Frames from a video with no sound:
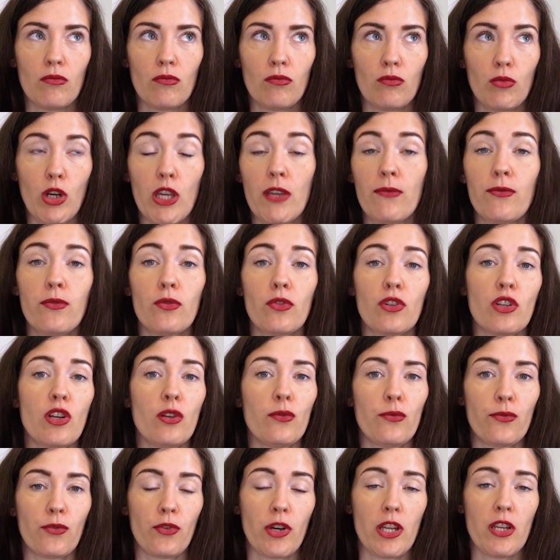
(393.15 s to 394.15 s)
Well, if you're
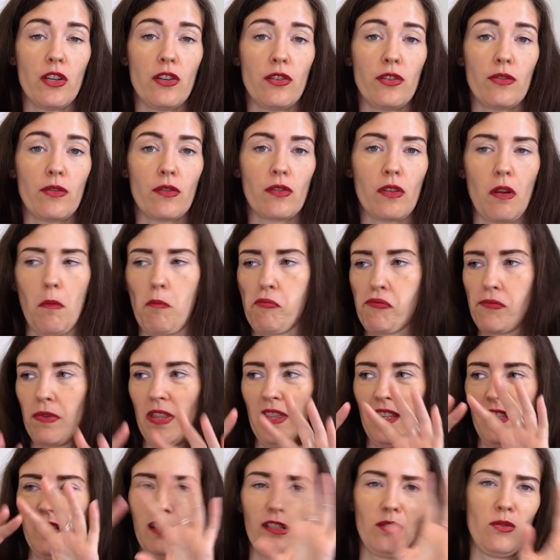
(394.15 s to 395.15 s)
not French, you say,
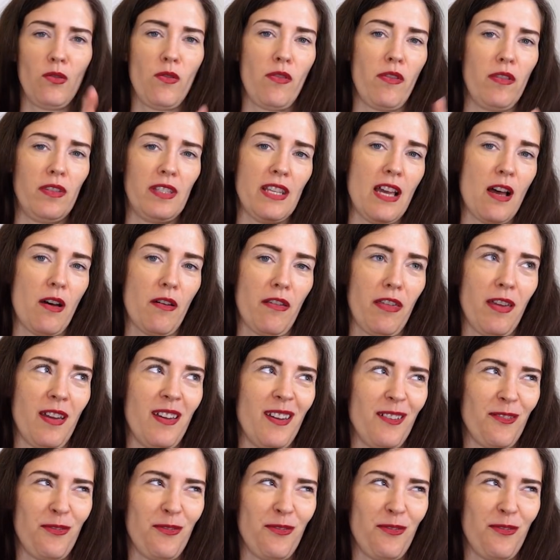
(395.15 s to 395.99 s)
this is all the south.